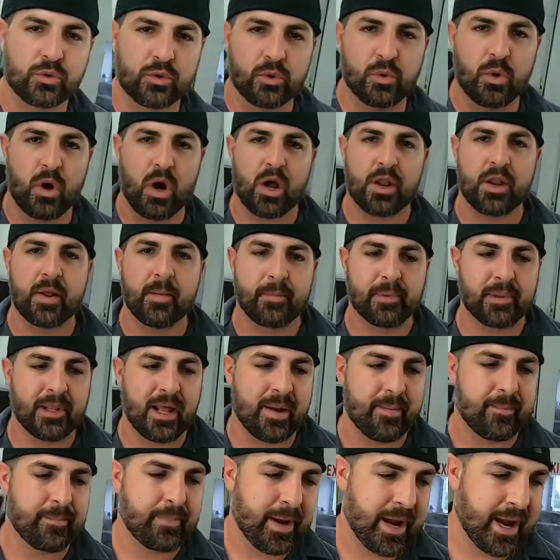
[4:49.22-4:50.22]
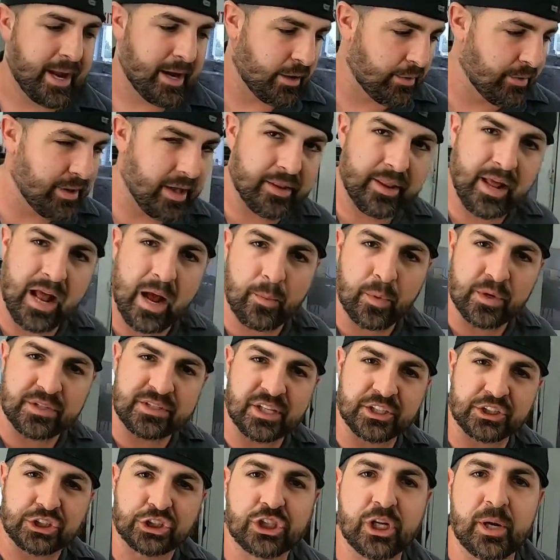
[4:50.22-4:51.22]
through on a blend panel. Now that
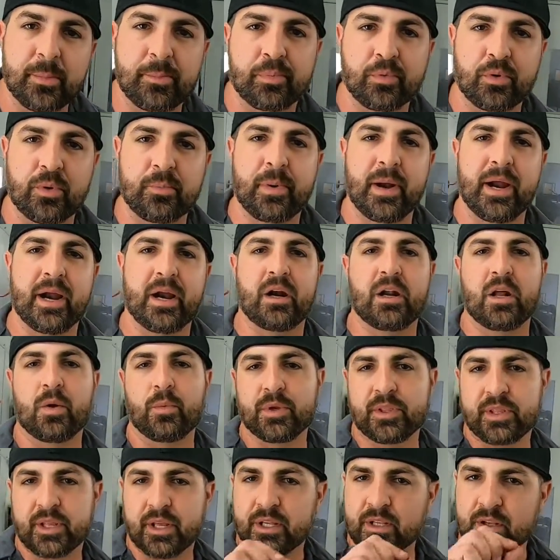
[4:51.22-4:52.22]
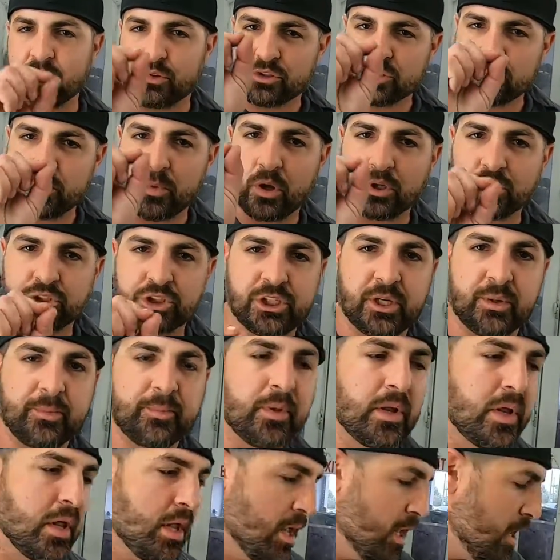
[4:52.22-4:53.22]
was a chip repair that we did, a little small chip,
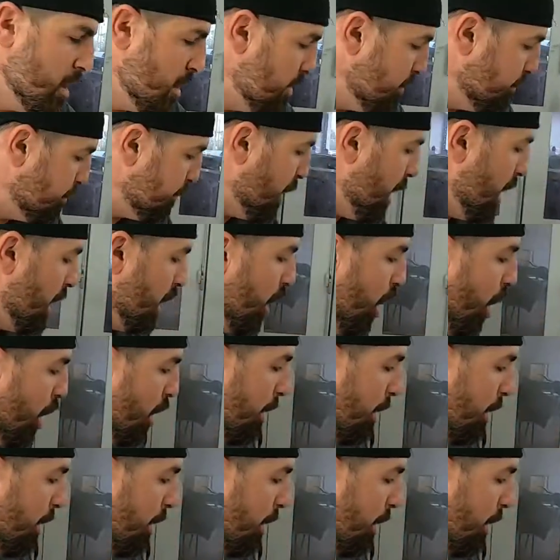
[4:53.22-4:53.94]
but